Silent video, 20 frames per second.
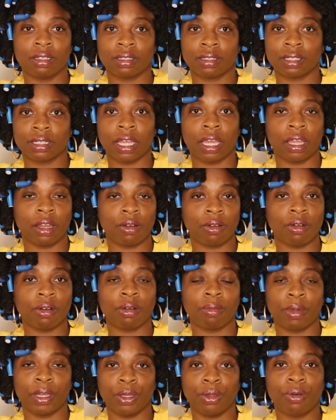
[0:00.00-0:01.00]
stand on
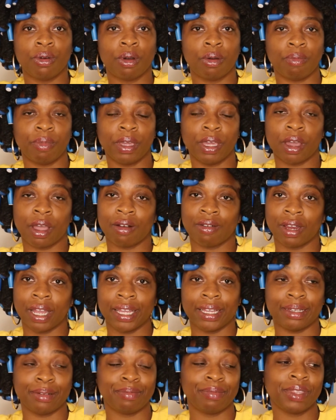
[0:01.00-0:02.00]
them and you're going to be all
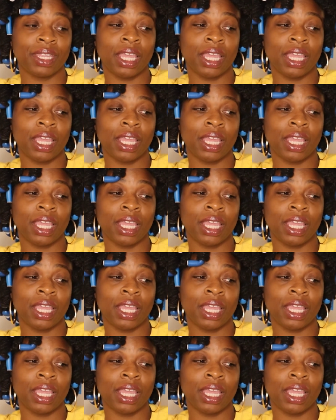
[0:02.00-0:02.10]
right.